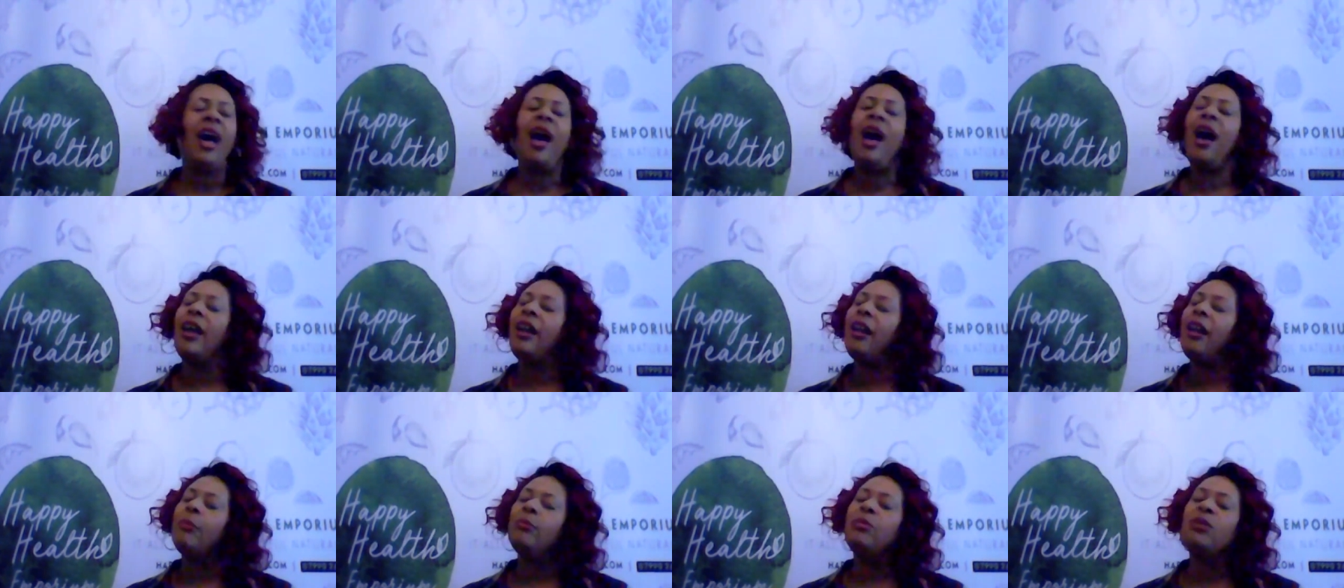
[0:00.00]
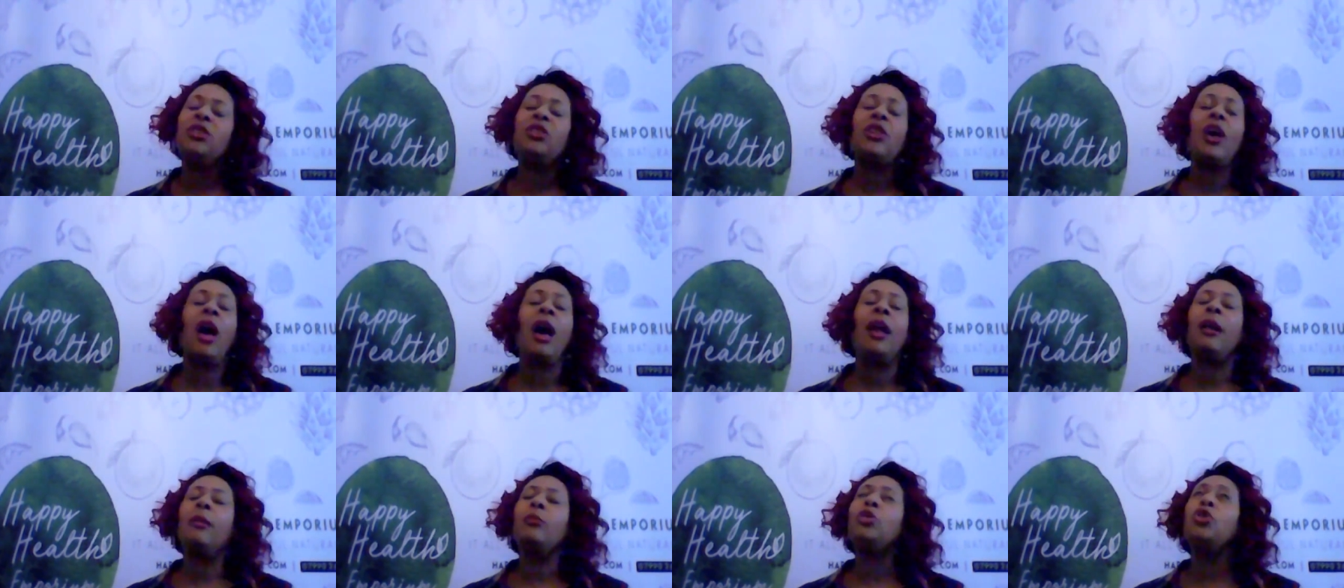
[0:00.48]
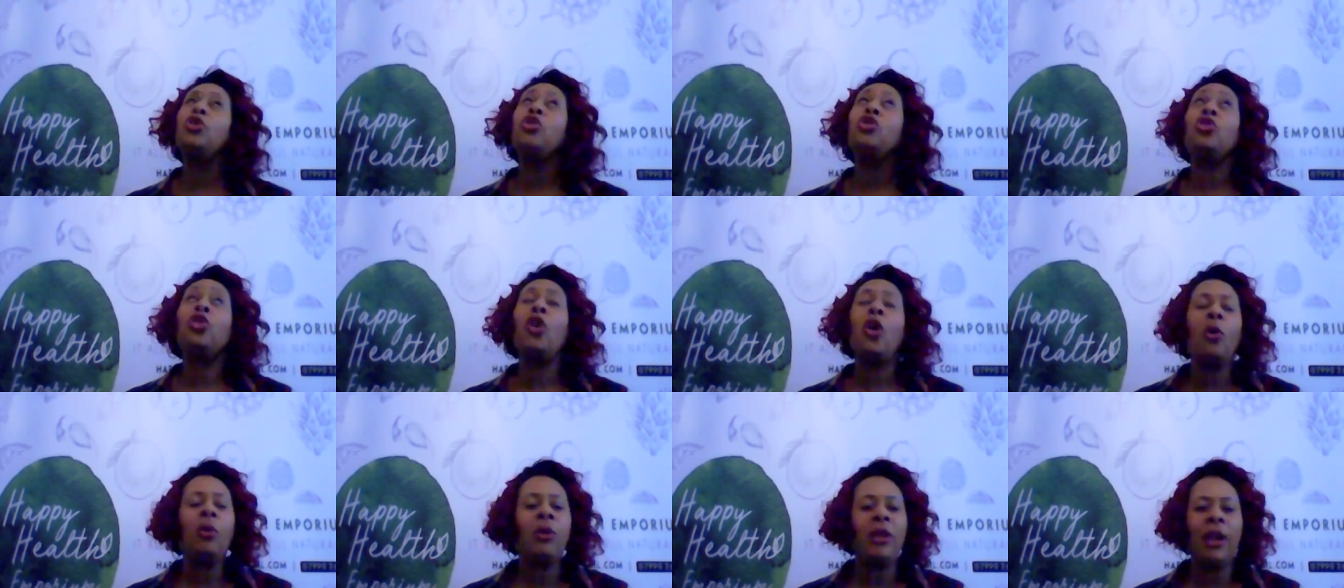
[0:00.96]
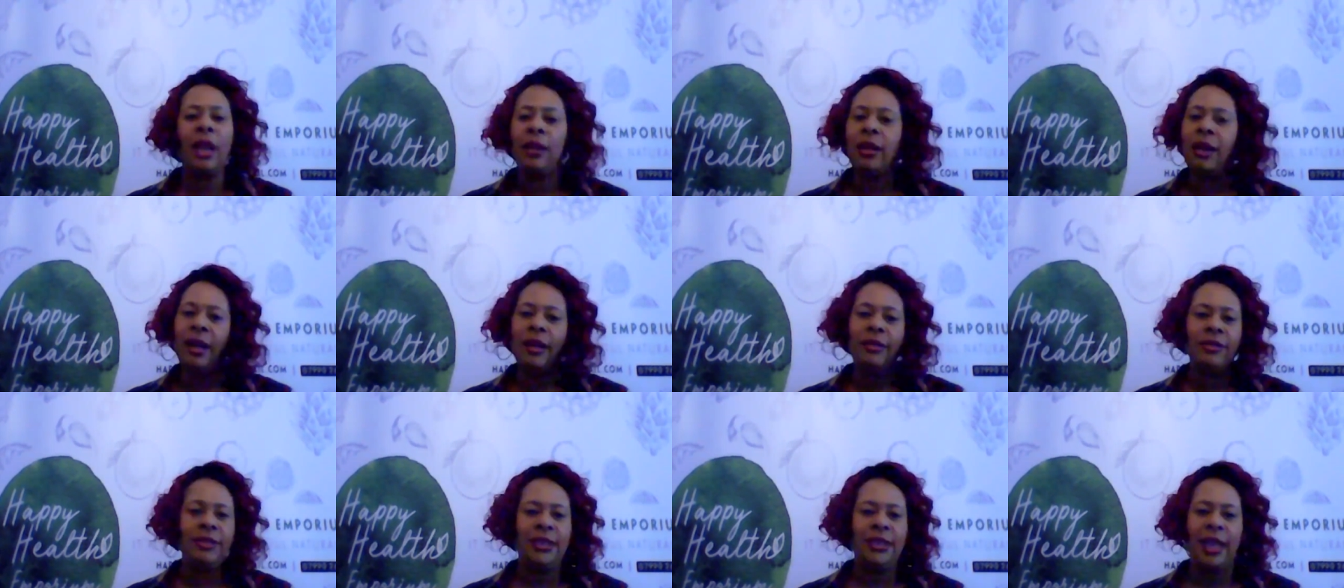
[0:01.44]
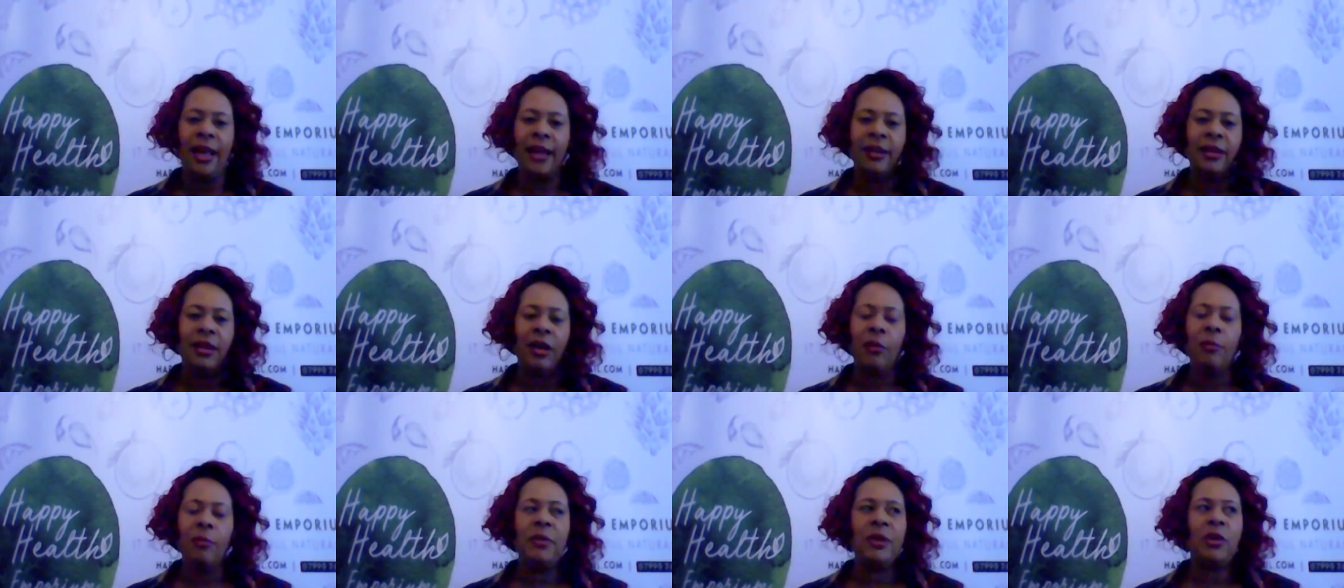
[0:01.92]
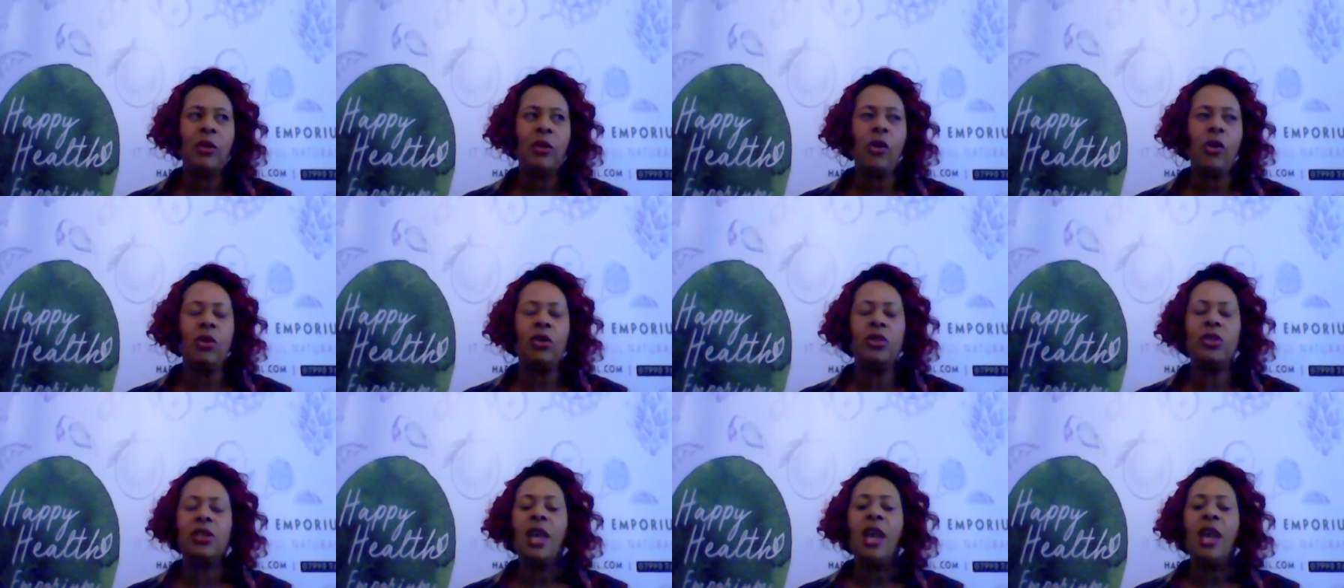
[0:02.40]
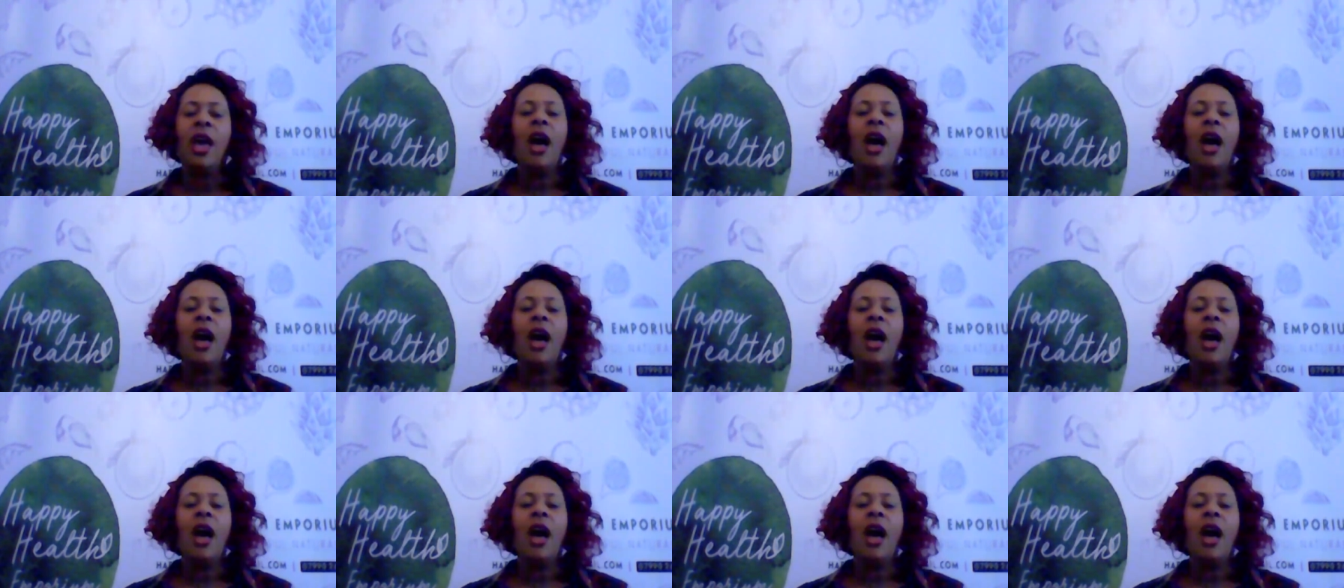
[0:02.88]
And I'm so glad I left stand up, because